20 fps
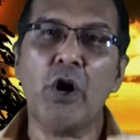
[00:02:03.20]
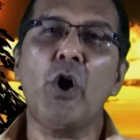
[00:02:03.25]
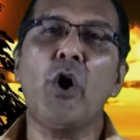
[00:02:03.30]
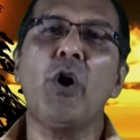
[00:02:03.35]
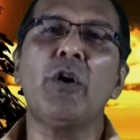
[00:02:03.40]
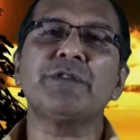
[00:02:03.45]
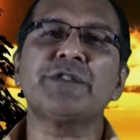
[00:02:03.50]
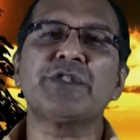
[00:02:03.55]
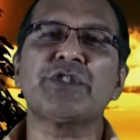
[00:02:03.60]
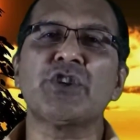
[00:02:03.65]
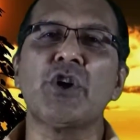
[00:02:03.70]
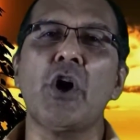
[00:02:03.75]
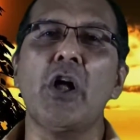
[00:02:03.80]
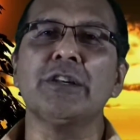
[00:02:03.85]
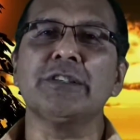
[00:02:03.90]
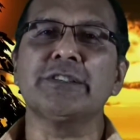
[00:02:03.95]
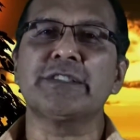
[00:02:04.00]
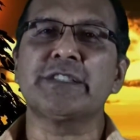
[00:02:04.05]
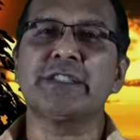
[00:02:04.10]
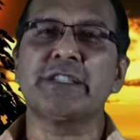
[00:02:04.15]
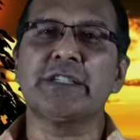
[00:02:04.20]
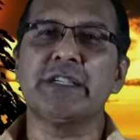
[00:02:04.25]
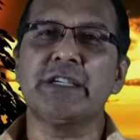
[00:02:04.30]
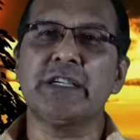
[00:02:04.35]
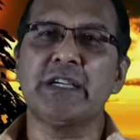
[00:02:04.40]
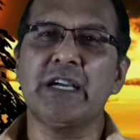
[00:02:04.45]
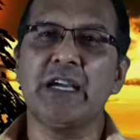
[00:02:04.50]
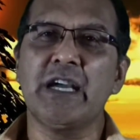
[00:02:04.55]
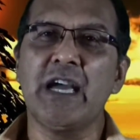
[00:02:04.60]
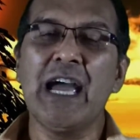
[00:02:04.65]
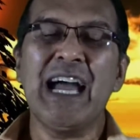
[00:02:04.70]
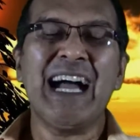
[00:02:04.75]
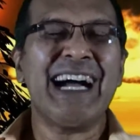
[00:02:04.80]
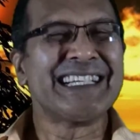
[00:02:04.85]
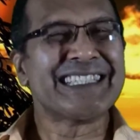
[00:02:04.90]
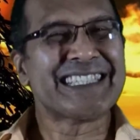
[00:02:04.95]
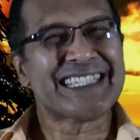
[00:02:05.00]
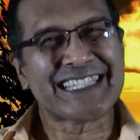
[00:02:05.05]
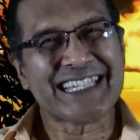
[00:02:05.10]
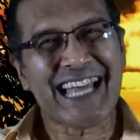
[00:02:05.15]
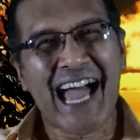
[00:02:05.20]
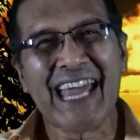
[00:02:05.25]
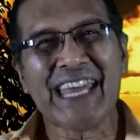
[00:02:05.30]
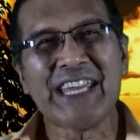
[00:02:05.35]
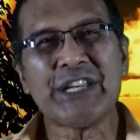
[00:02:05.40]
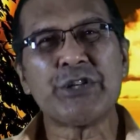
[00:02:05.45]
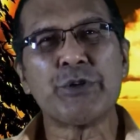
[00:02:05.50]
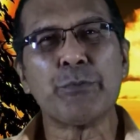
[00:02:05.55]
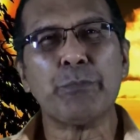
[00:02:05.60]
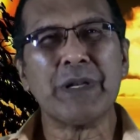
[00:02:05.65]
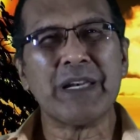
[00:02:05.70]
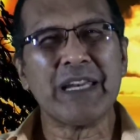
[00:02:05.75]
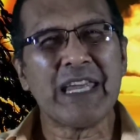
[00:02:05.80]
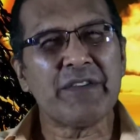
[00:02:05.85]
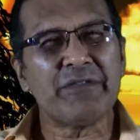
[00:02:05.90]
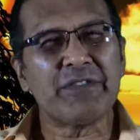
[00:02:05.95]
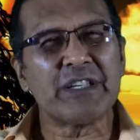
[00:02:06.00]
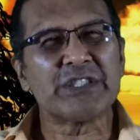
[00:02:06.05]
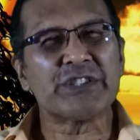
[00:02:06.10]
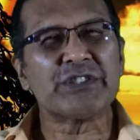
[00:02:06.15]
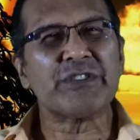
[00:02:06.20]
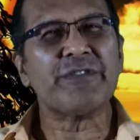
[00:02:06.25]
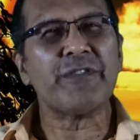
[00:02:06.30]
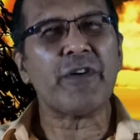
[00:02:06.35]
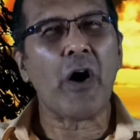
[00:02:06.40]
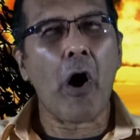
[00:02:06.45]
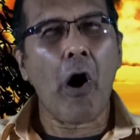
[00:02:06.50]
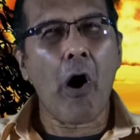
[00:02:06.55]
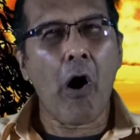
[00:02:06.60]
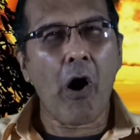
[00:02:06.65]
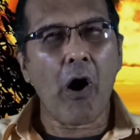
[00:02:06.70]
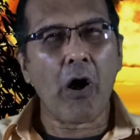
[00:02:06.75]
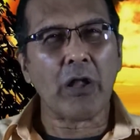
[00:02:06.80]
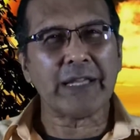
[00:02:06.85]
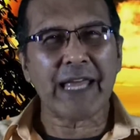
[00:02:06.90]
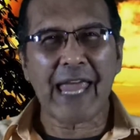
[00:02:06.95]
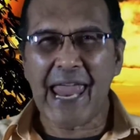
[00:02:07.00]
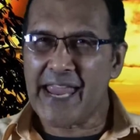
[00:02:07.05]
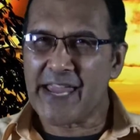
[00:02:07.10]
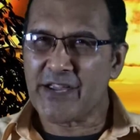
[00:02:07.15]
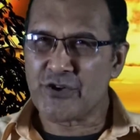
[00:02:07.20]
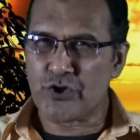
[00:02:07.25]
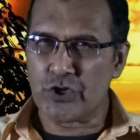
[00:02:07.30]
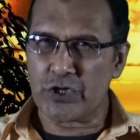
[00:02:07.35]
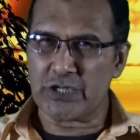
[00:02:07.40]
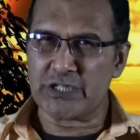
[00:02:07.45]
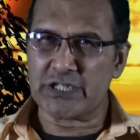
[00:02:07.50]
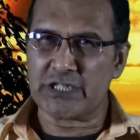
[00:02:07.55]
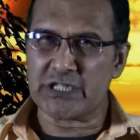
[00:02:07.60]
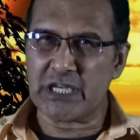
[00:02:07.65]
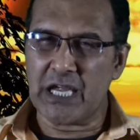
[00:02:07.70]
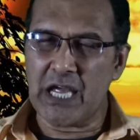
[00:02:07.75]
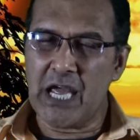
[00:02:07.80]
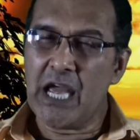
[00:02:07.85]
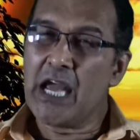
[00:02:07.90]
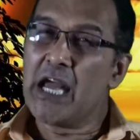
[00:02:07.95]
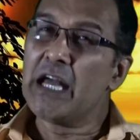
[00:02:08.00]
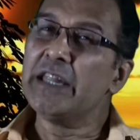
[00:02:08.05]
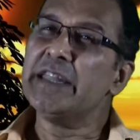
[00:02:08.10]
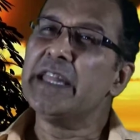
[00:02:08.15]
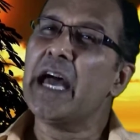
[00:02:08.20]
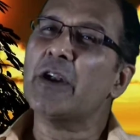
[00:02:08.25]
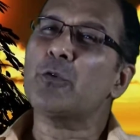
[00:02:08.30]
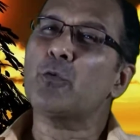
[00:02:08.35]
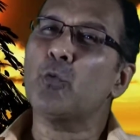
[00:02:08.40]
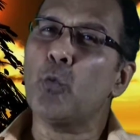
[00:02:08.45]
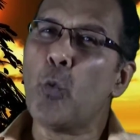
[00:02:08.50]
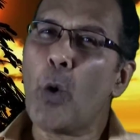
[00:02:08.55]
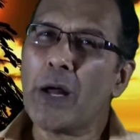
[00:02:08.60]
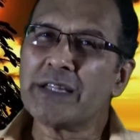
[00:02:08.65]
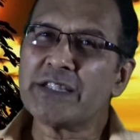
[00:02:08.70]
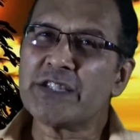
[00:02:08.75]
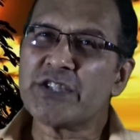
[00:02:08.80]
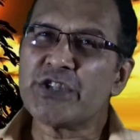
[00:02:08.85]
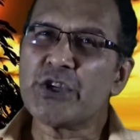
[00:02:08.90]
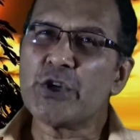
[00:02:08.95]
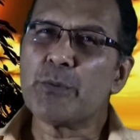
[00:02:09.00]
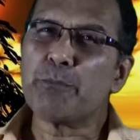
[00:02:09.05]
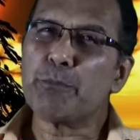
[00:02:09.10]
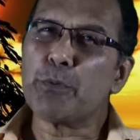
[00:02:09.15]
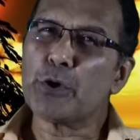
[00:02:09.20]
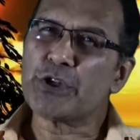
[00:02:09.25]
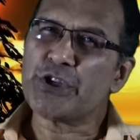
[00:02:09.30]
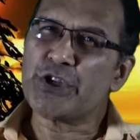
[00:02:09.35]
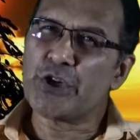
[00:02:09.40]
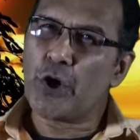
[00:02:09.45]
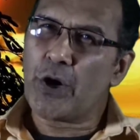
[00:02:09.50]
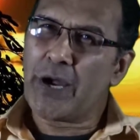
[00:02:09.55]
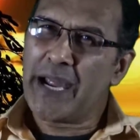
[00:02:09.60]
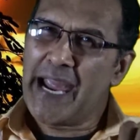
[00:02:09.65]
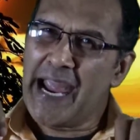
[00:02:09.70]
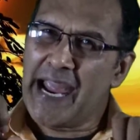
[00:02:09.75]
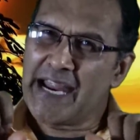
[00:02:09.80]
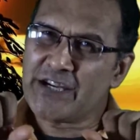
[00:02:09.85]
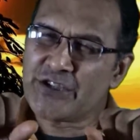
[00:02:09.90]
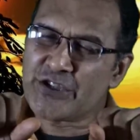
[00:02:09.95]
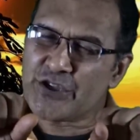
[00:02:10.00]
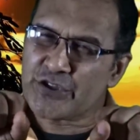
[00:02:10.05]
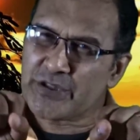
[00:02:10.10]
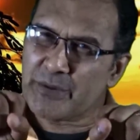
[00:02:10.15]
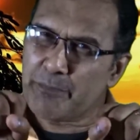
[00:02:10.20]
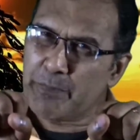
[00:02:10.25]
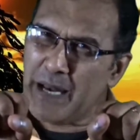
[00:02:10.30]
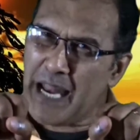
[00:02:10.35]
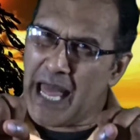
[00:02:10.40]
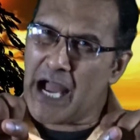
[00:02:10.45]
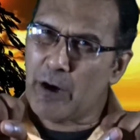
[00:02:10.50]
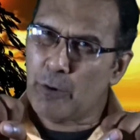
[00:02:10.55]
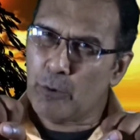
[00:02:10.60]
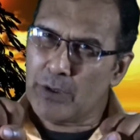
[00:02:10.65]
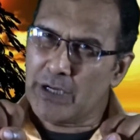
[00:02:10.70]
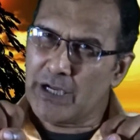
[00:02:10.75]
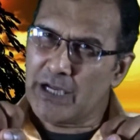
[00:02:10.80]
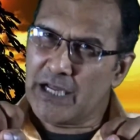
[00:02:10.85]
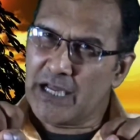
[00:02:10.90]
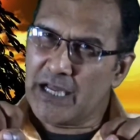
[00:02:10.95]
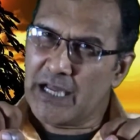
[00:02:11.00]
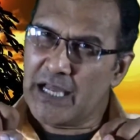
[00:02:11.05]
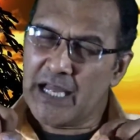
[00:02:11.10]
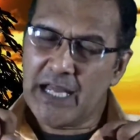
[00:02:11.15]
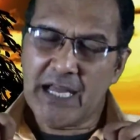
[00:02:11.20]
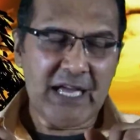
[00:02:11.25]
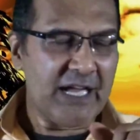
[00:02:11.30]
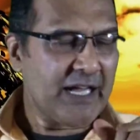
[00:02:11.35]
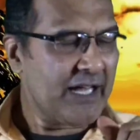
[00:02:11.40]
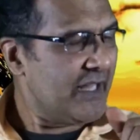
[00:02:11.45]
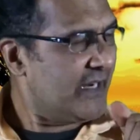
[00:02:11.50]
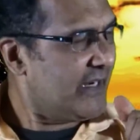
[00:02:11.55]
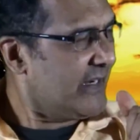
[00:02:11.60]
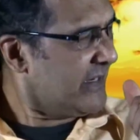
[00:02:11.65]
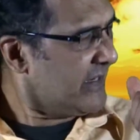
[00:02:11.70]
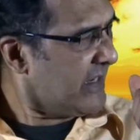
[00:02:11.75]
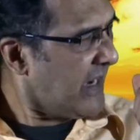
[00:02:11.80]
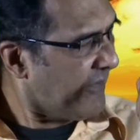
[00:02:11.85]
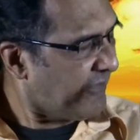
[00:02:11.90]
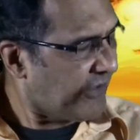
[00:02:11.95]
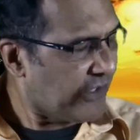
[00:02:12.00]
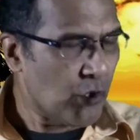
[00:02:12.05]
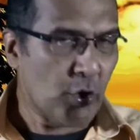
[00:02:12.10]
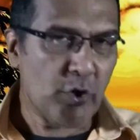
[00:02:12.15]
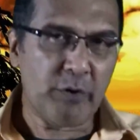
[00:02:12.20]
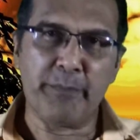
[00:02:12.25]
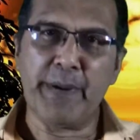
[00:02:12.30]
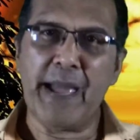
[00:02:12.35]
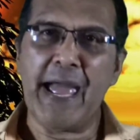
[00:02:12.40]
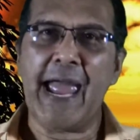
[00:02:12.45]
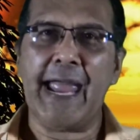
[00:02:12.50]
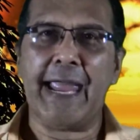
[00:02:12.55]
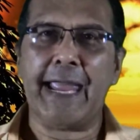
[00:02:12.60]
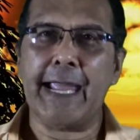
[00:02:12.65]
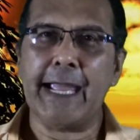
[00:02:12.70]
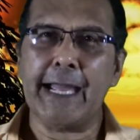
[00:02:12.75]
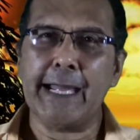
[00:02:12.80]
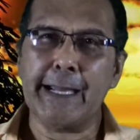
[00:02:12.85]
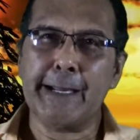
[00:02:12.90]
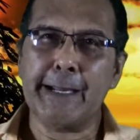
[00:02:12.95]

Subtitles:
of salt, a sign to believers of all ages that once you put your hand to the plow, never look back.